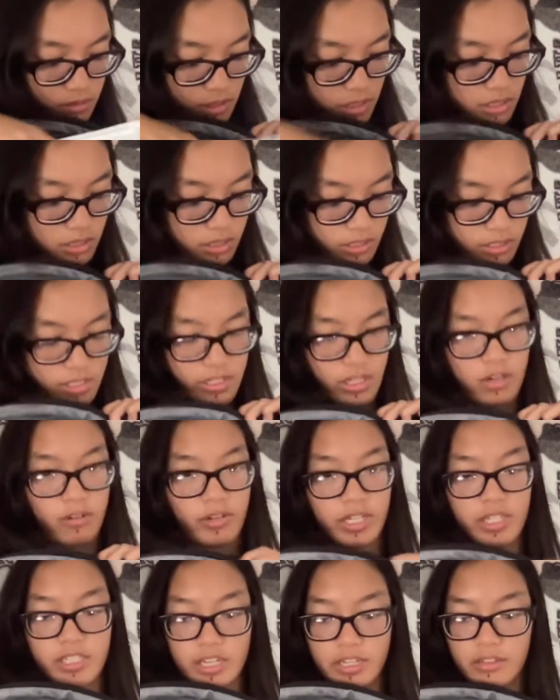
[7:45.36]
It's not
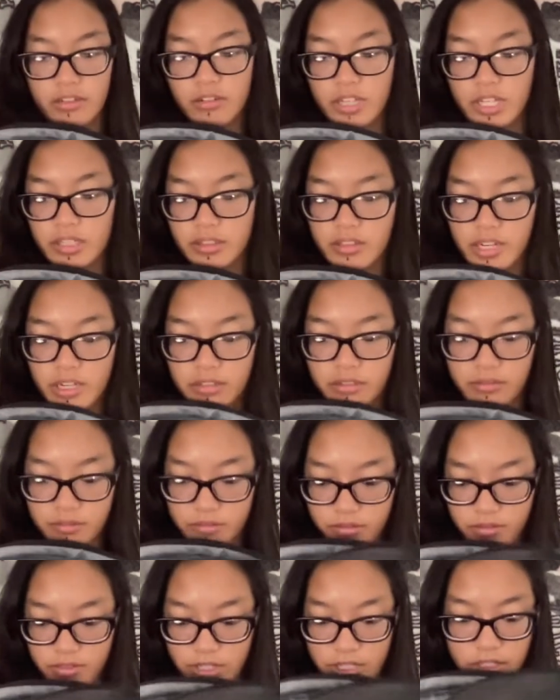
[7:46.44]
going inside. Okay, there.
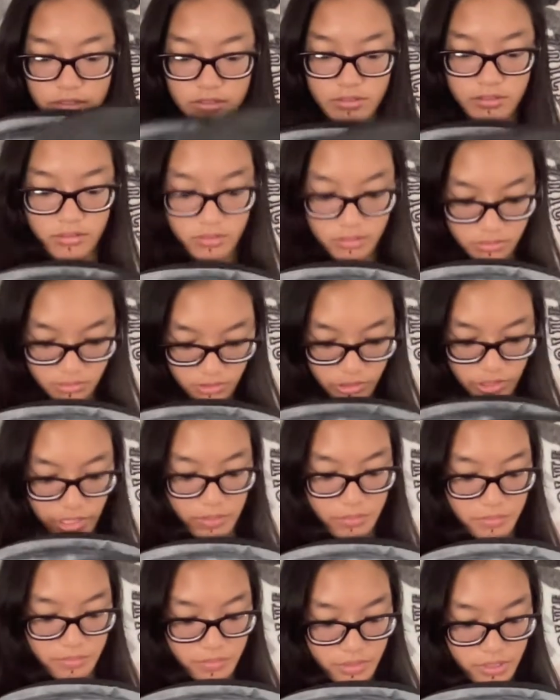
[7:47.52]
Okay,
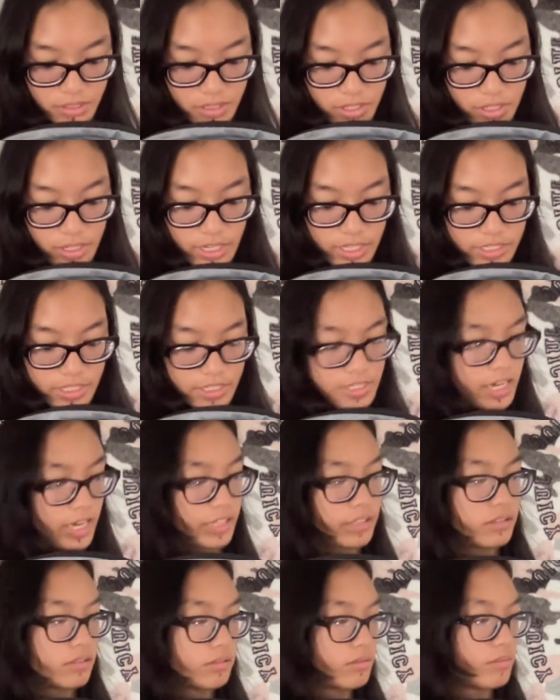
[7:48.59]
it's
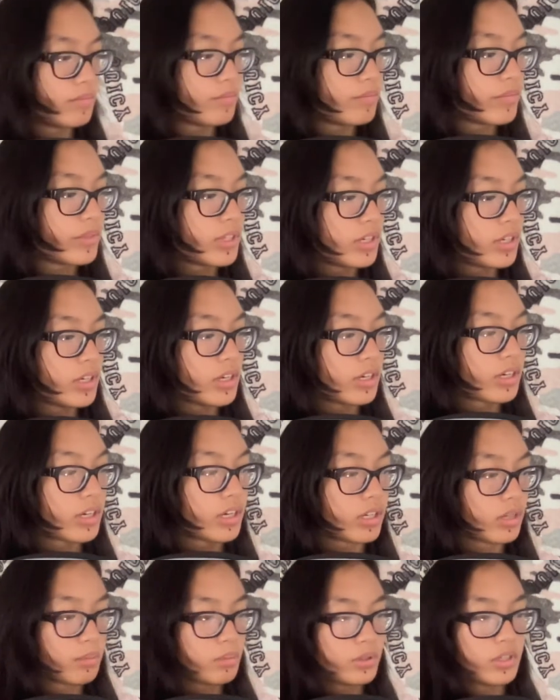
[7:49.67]
inside.
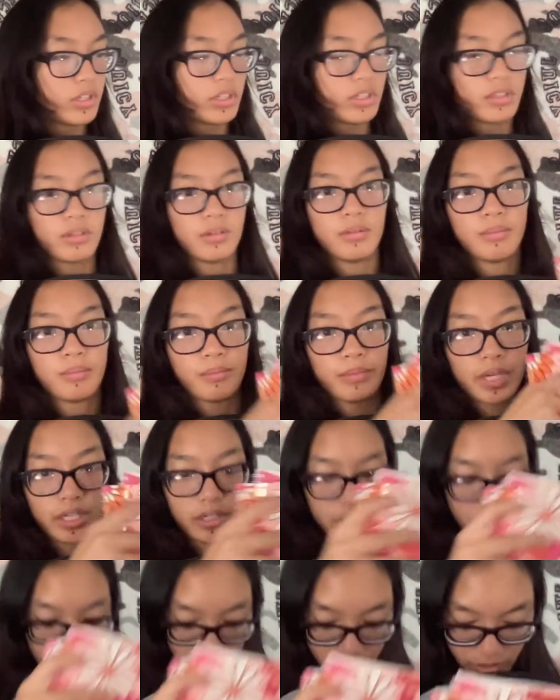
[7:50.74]
Gonna put my
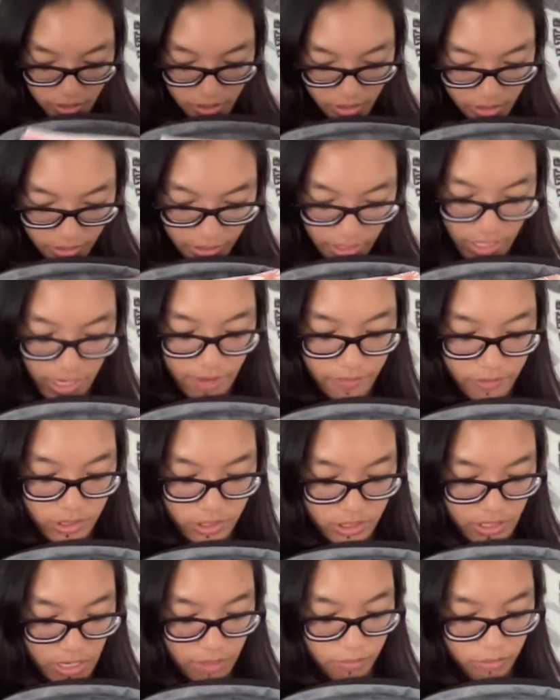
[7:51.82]
notebooks in there. I have to
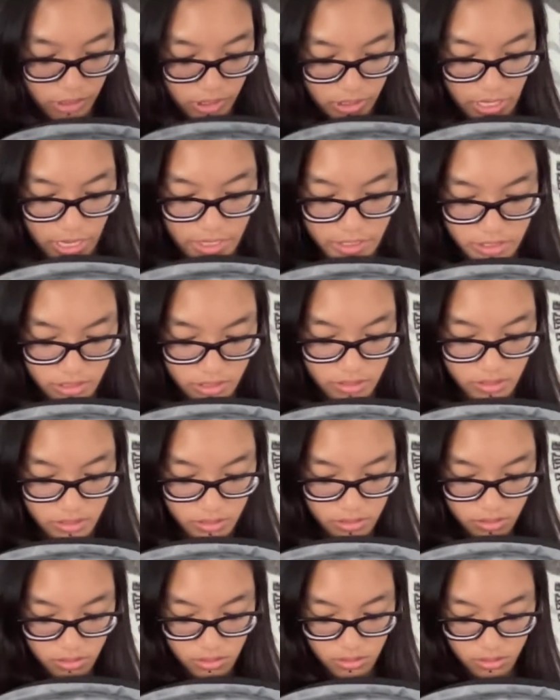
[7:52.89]
decide what class
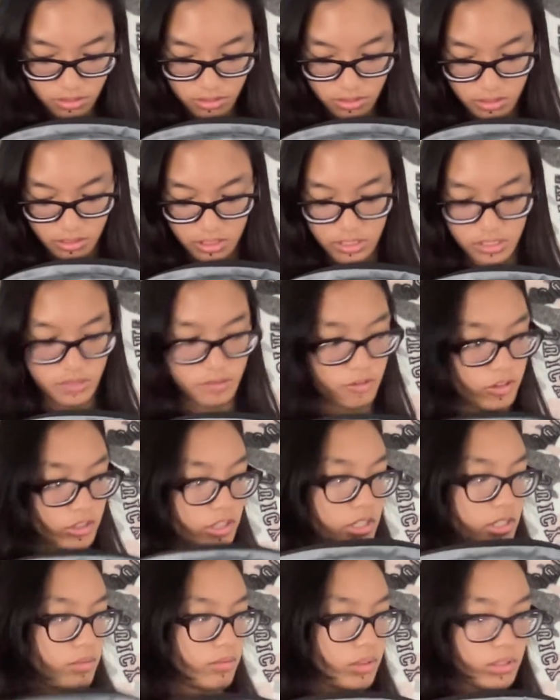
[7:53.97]
is for
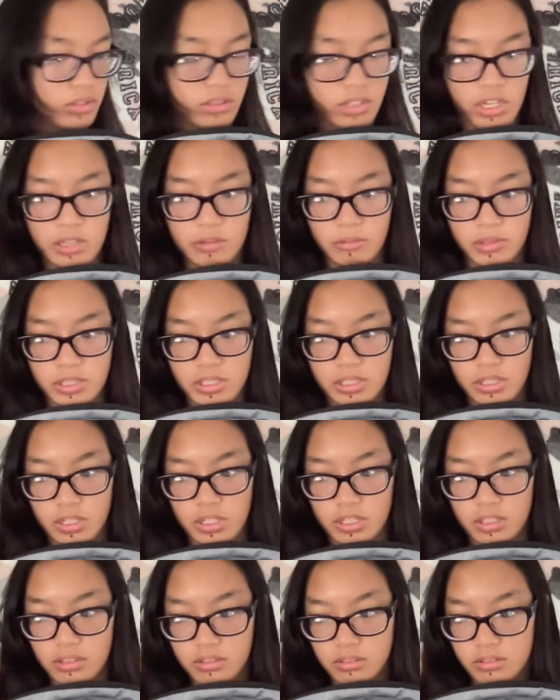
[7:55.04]
this one and what's
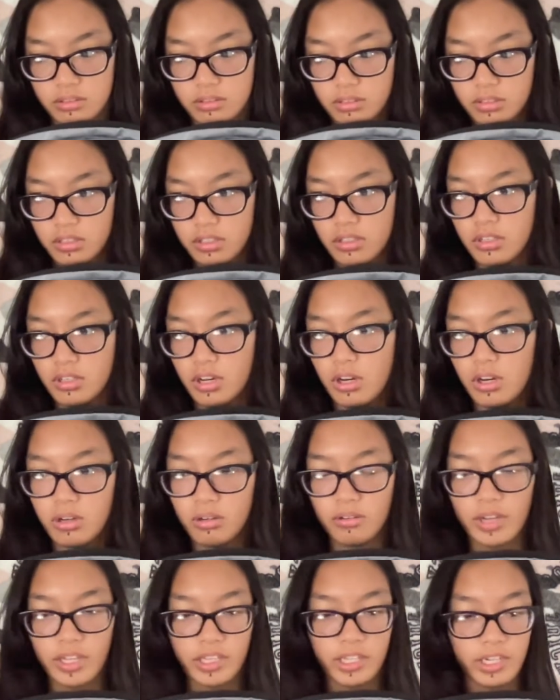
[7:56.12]
not. Oh,
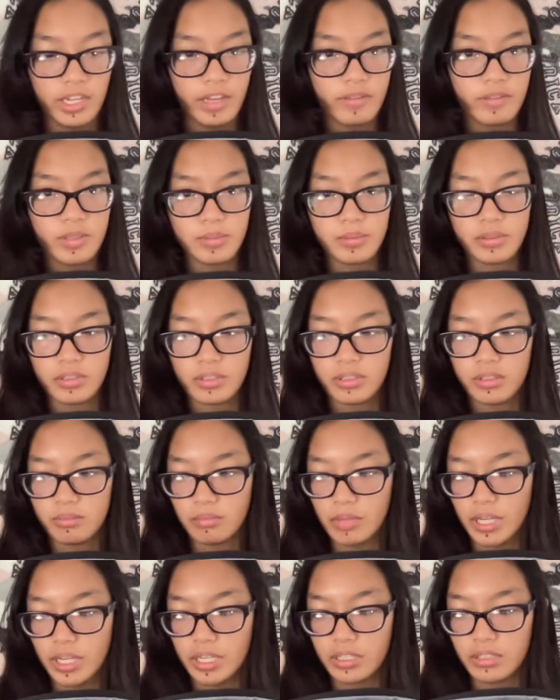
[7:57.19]
and then I have to put
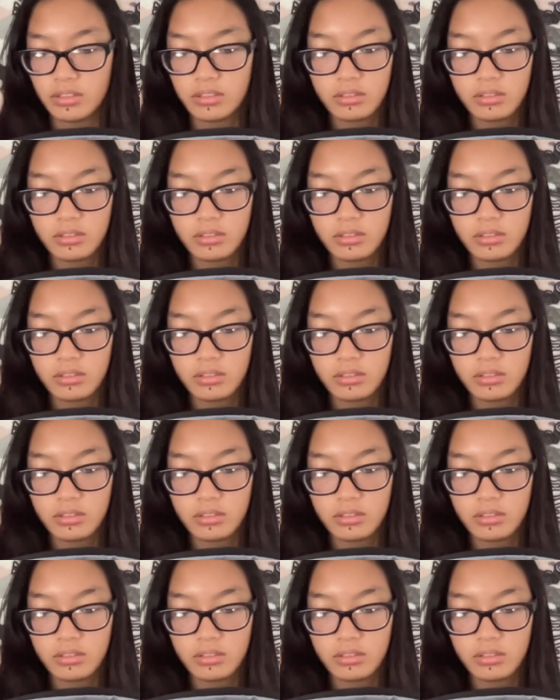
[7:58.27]
my